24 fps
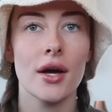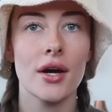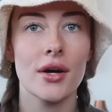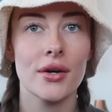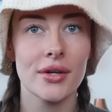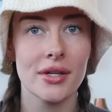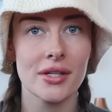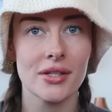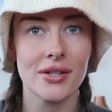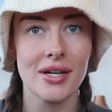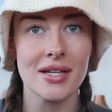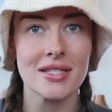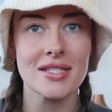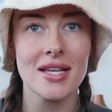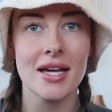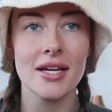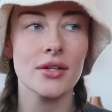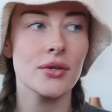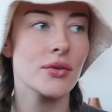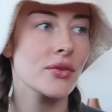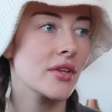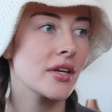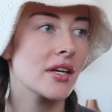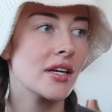Okay, you guys, I
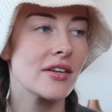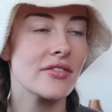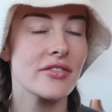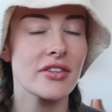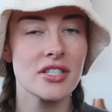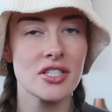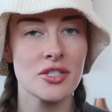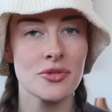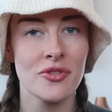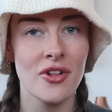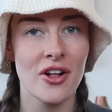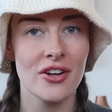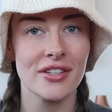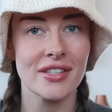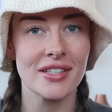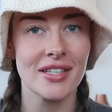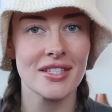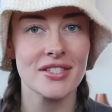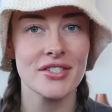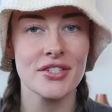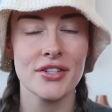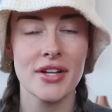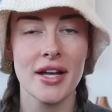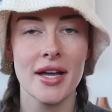don't think I finished vlogging
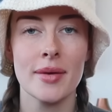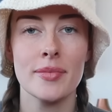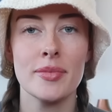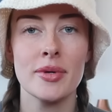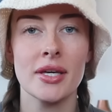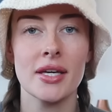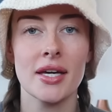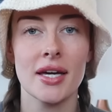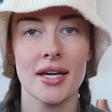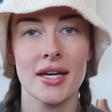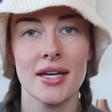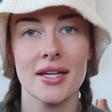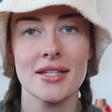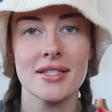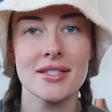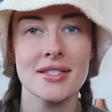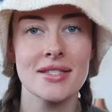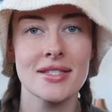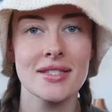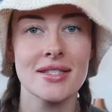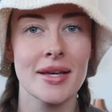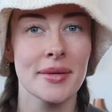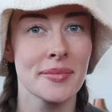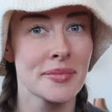yesterday because
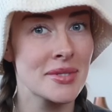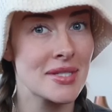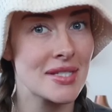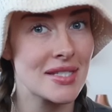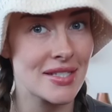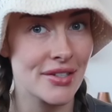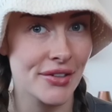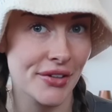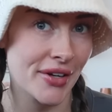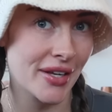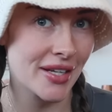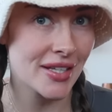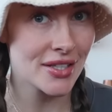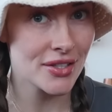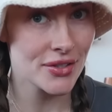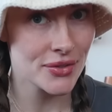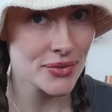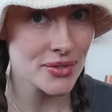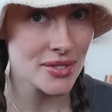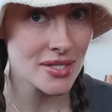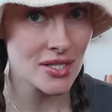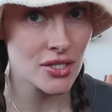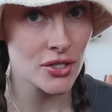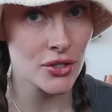I'm still getting
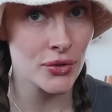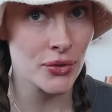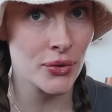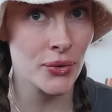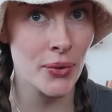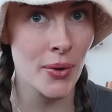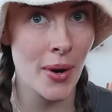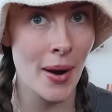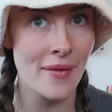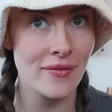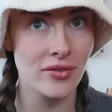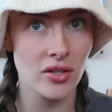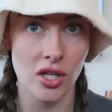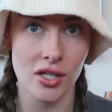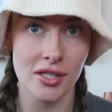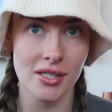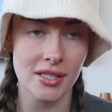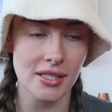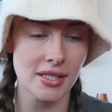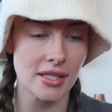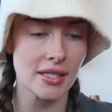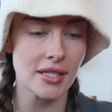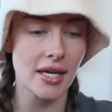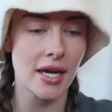used to
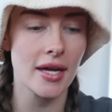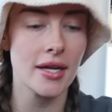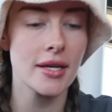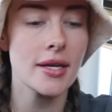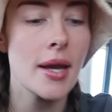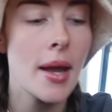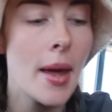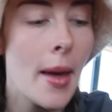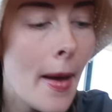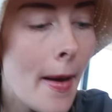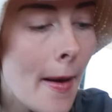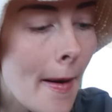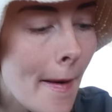vlogging again,